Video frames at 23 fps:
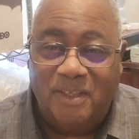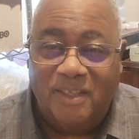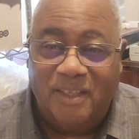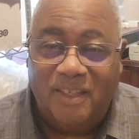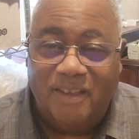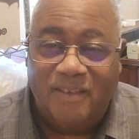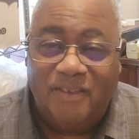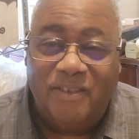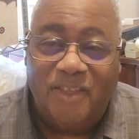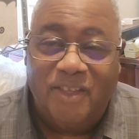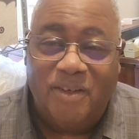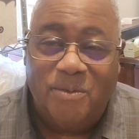
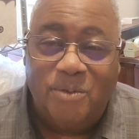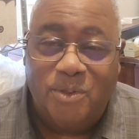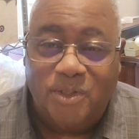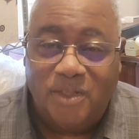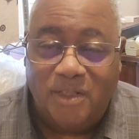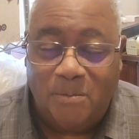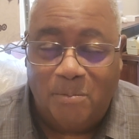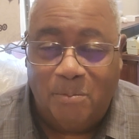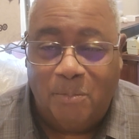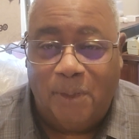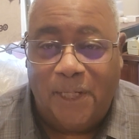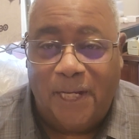if there was
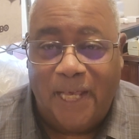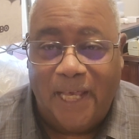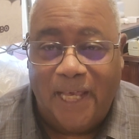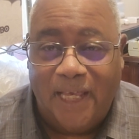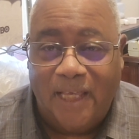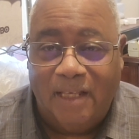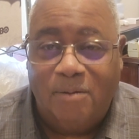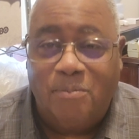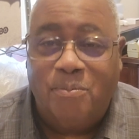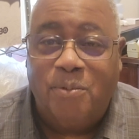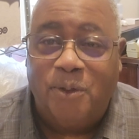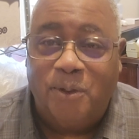a
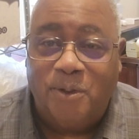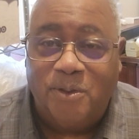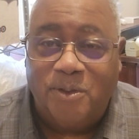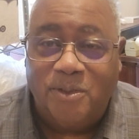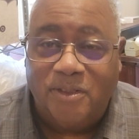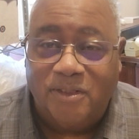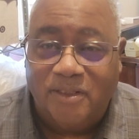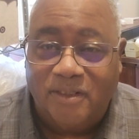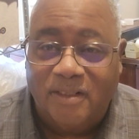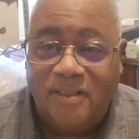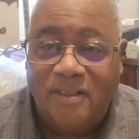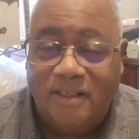bland
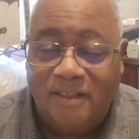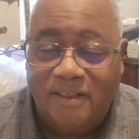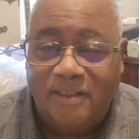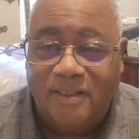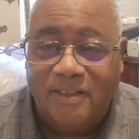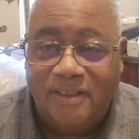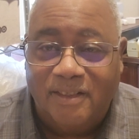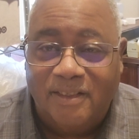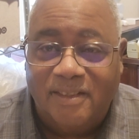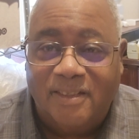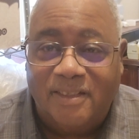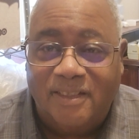person
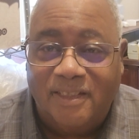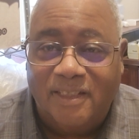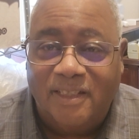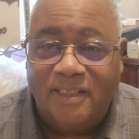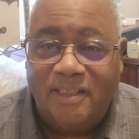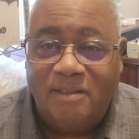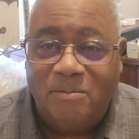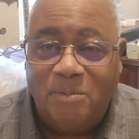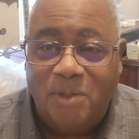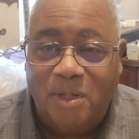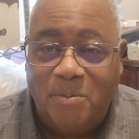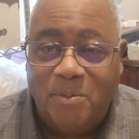on the
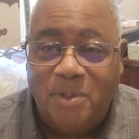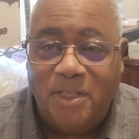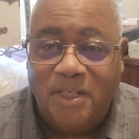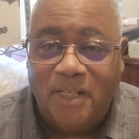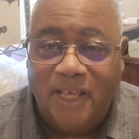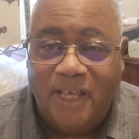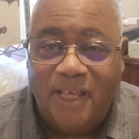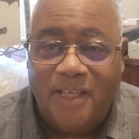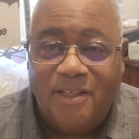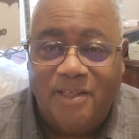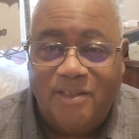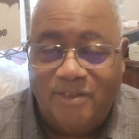team, I mean,
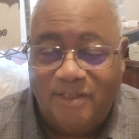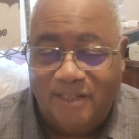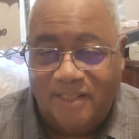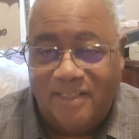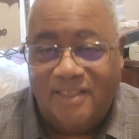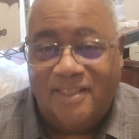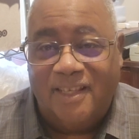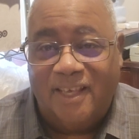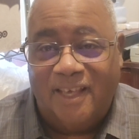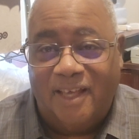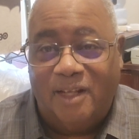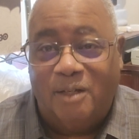Adrian's
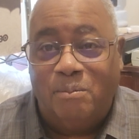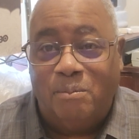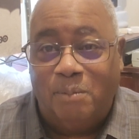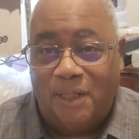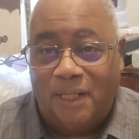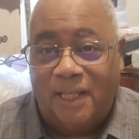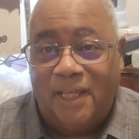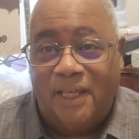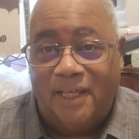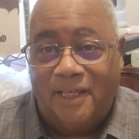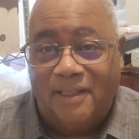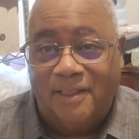kind of
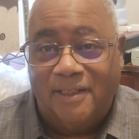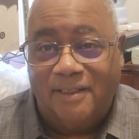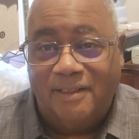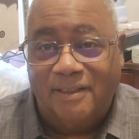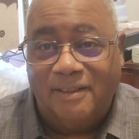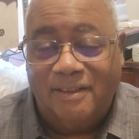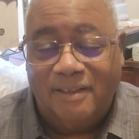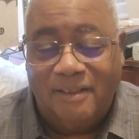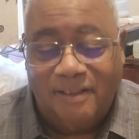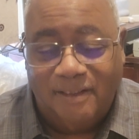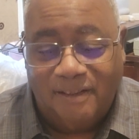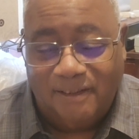bland.
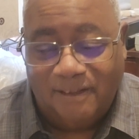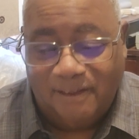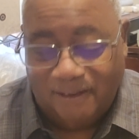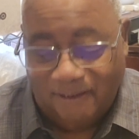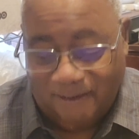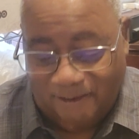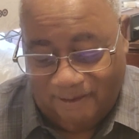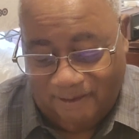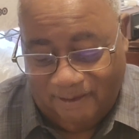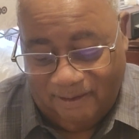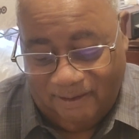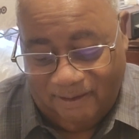
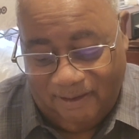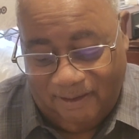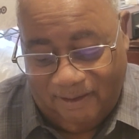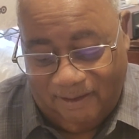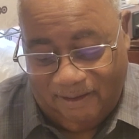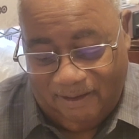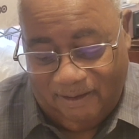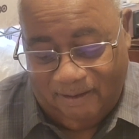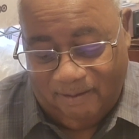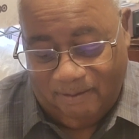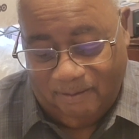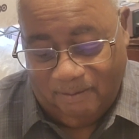And
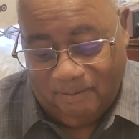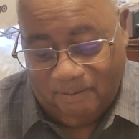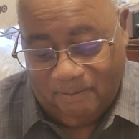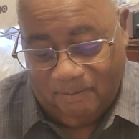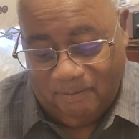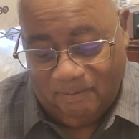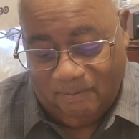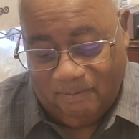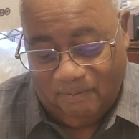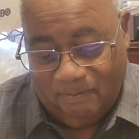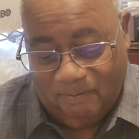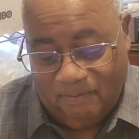
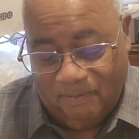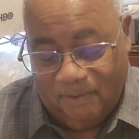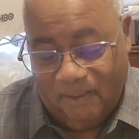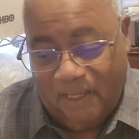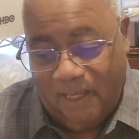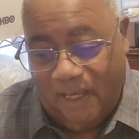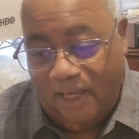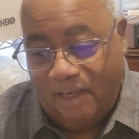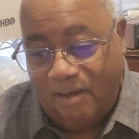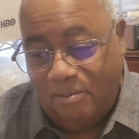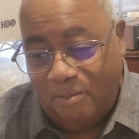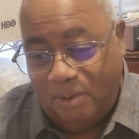
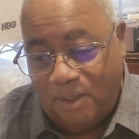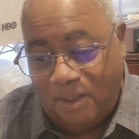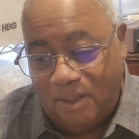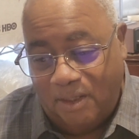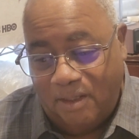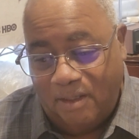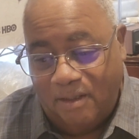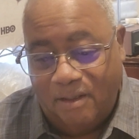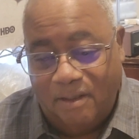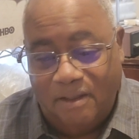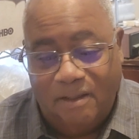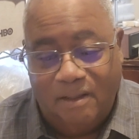
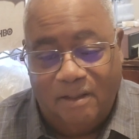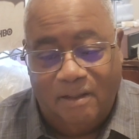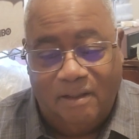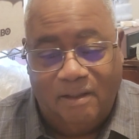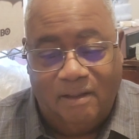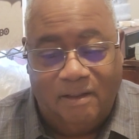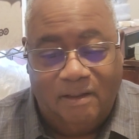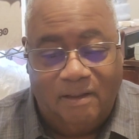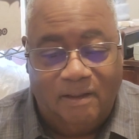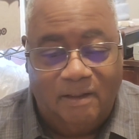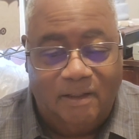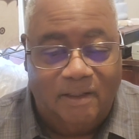Amy
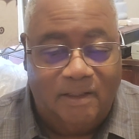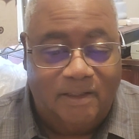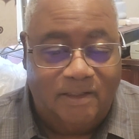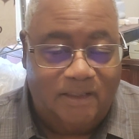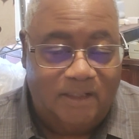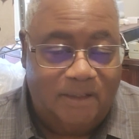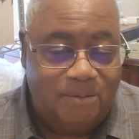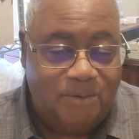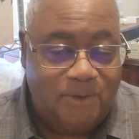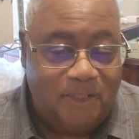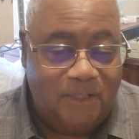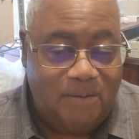is
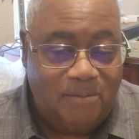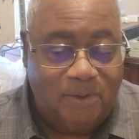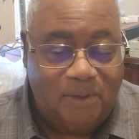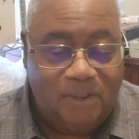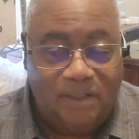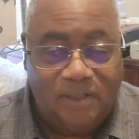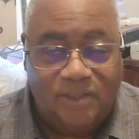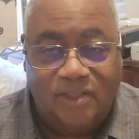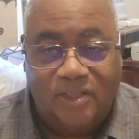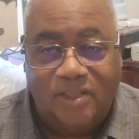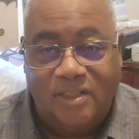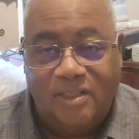upset
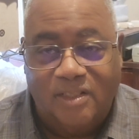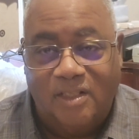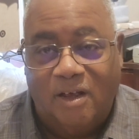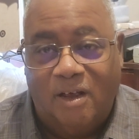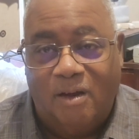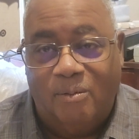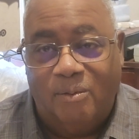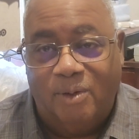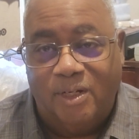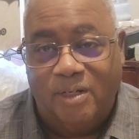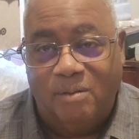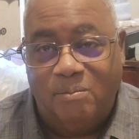because she's
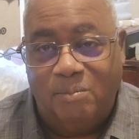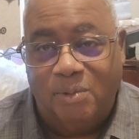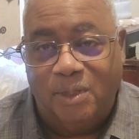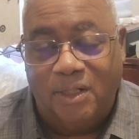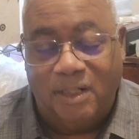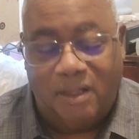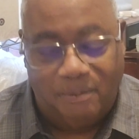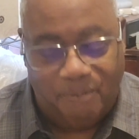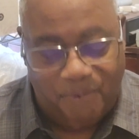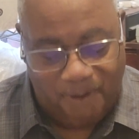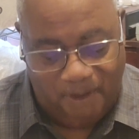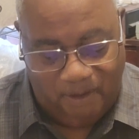already been
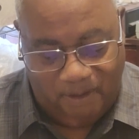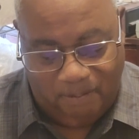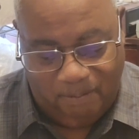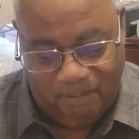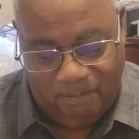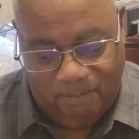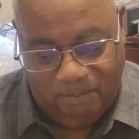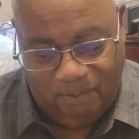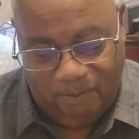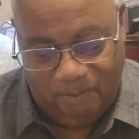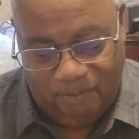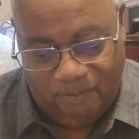up there
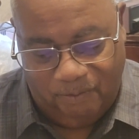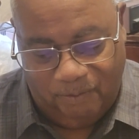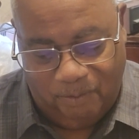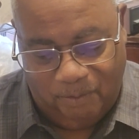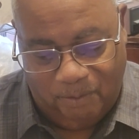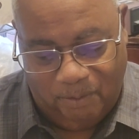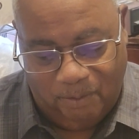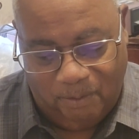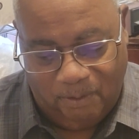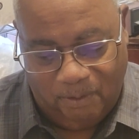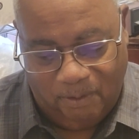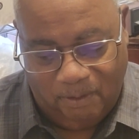
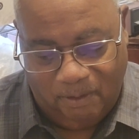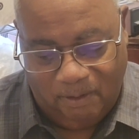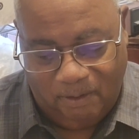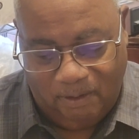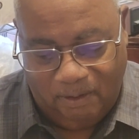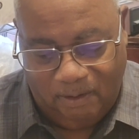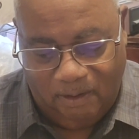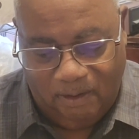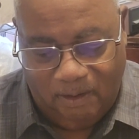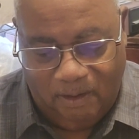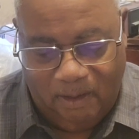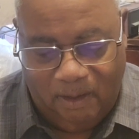before,
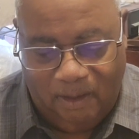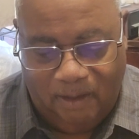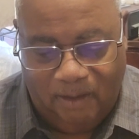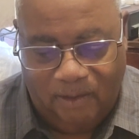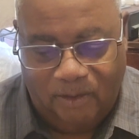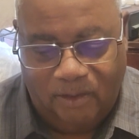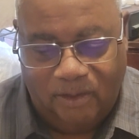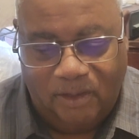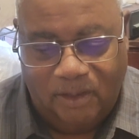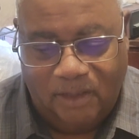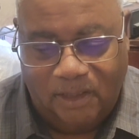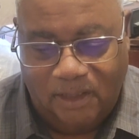and
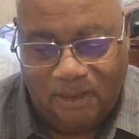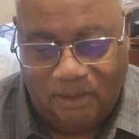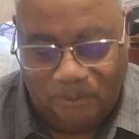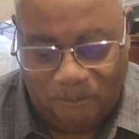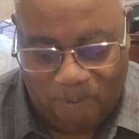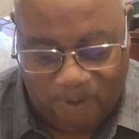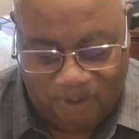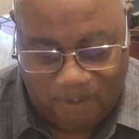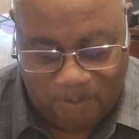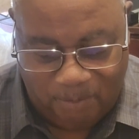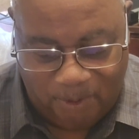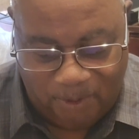she didn't
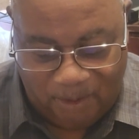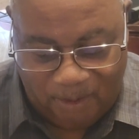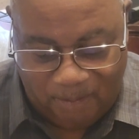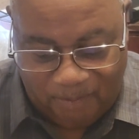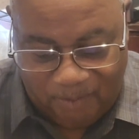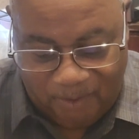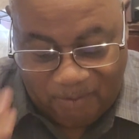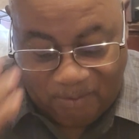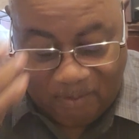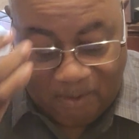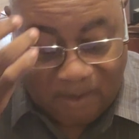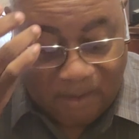want to be up
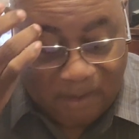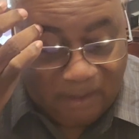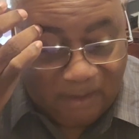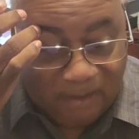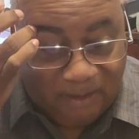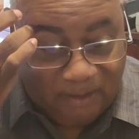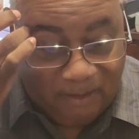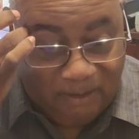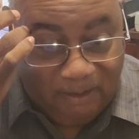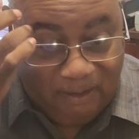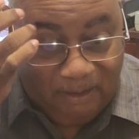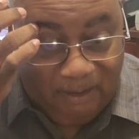there because